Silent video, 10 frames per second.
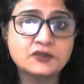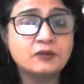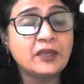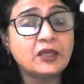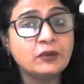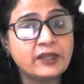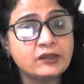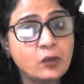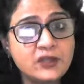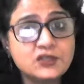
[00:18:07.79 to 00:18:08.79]
You may look at
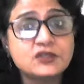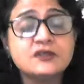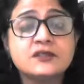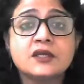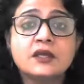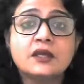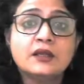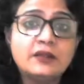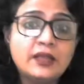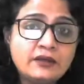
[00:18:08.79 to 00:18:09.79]
the questions,
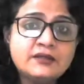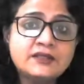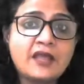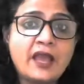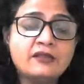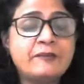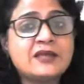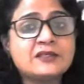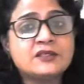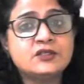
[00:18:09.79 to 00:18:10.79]
then scan the
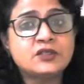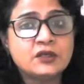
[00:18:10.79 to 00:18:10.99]
passage,